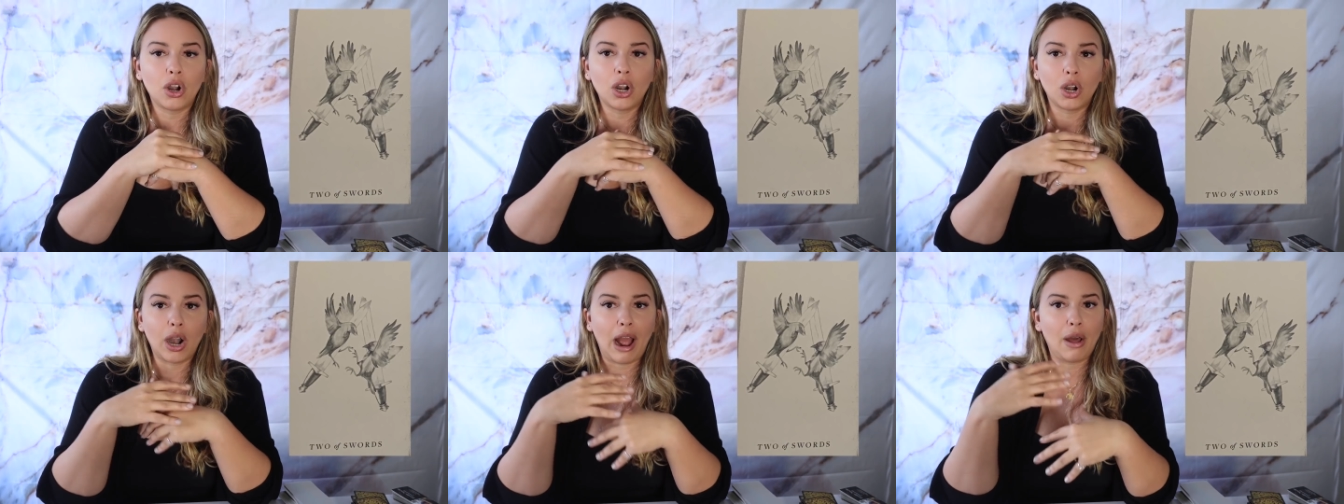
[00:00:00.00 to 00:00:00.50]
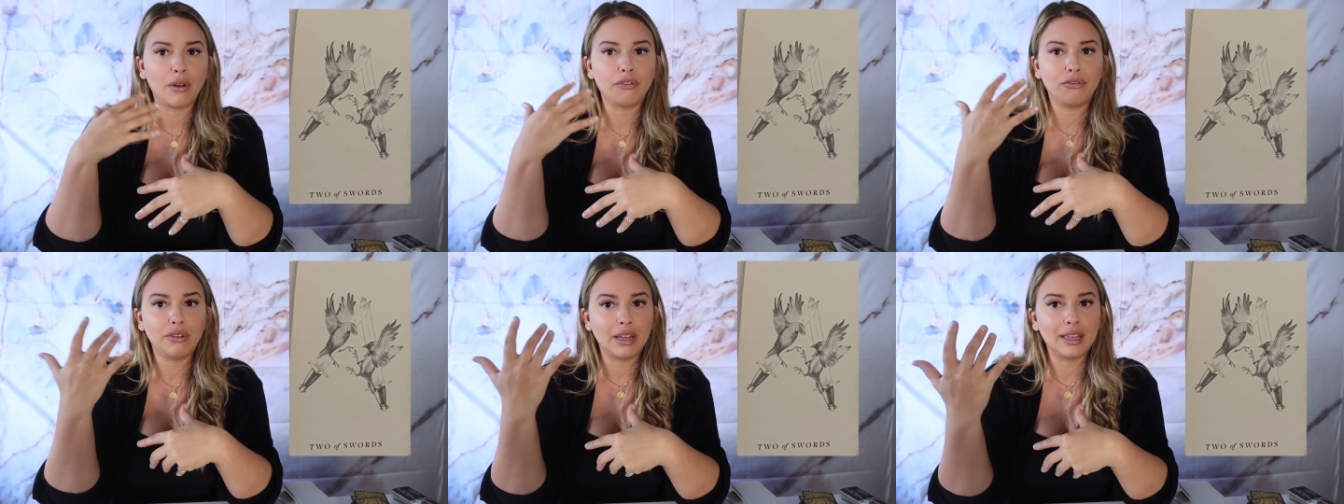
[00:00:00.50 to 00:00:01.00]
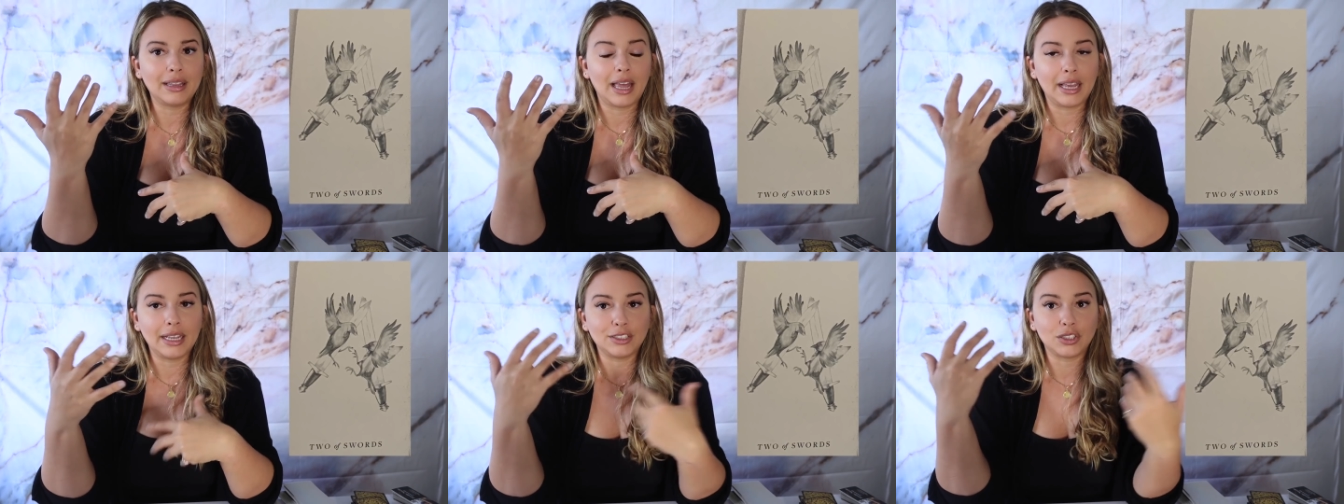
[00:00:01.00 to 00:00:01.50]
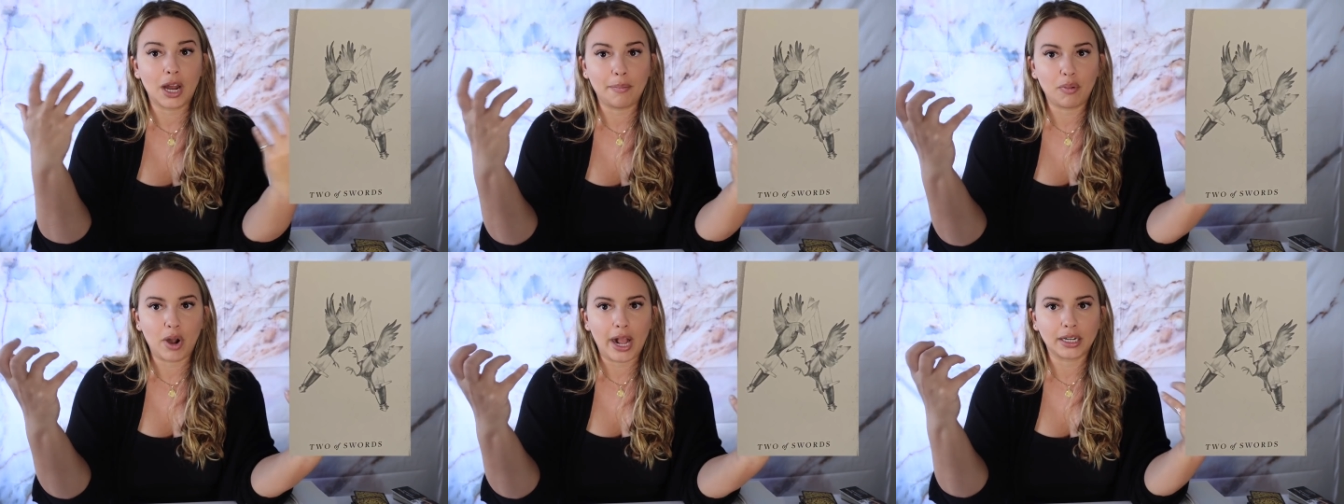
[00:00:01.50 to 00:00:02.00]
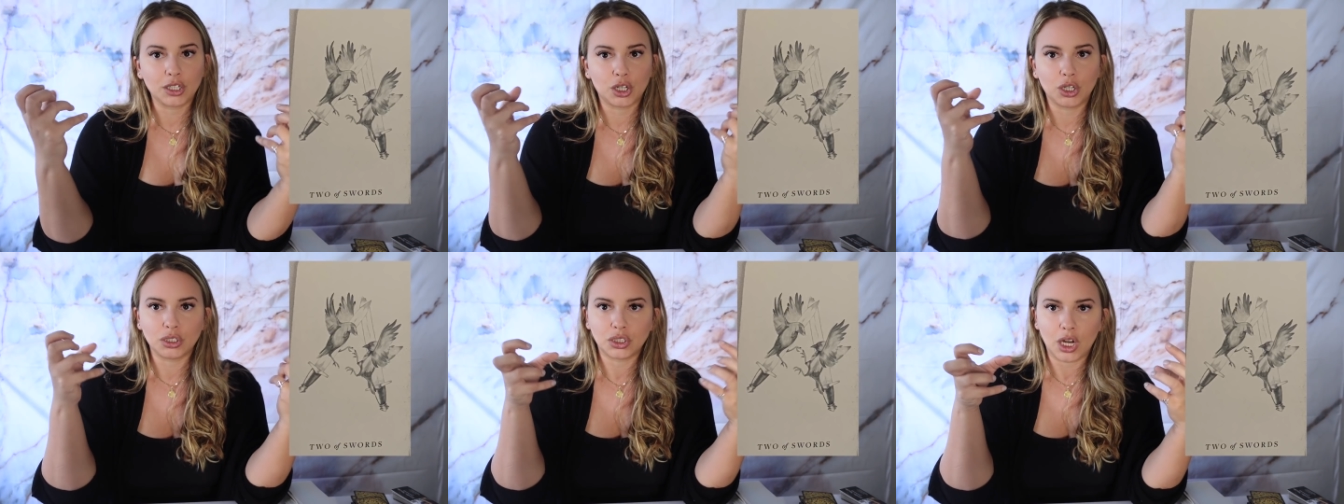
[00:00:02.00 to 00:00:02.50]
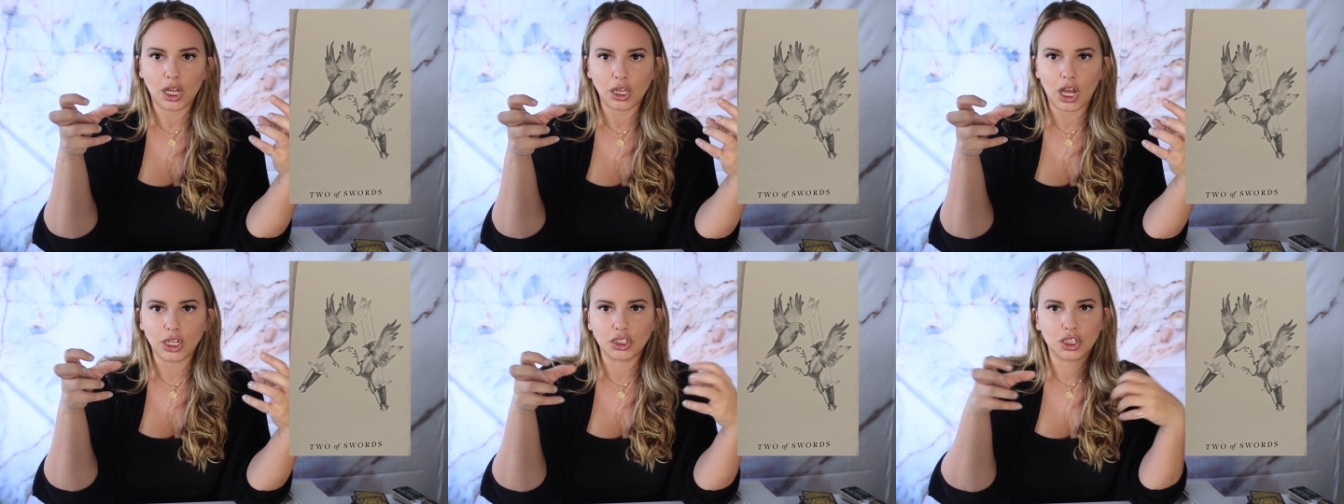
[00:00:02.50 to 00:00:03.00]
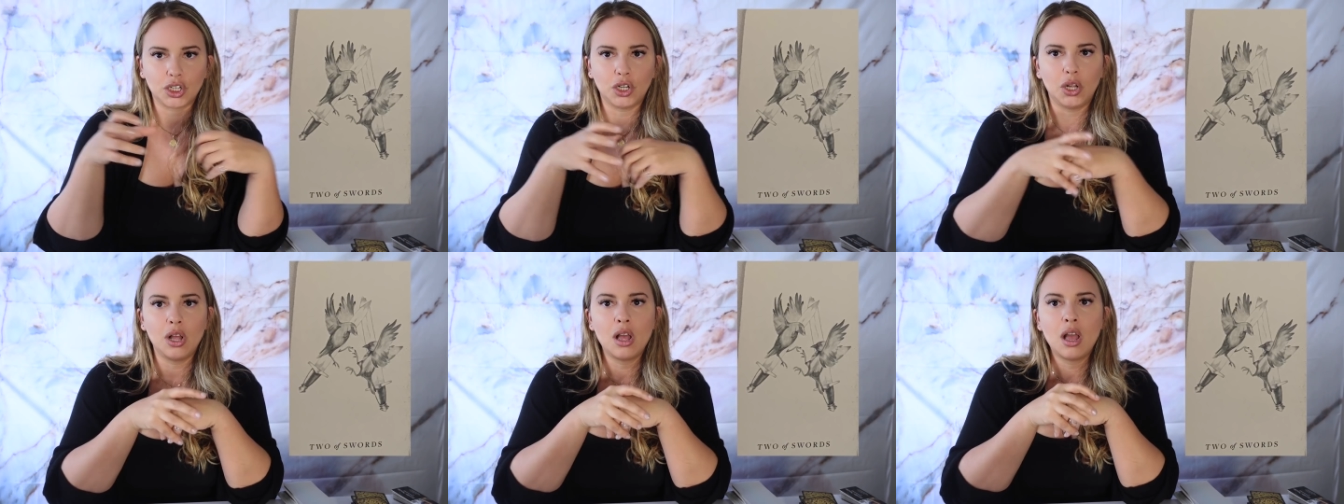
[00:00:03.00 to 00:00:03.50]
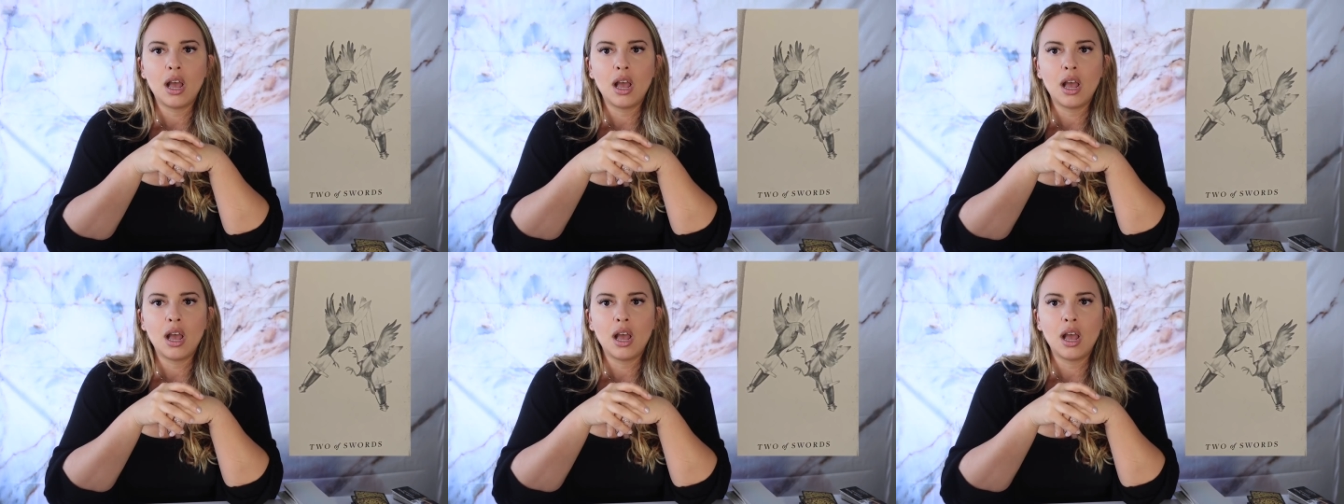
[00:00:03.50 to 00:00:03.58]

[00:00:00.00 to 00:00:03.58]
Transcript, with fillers: or out of feeling like it's not practical, it's not logical.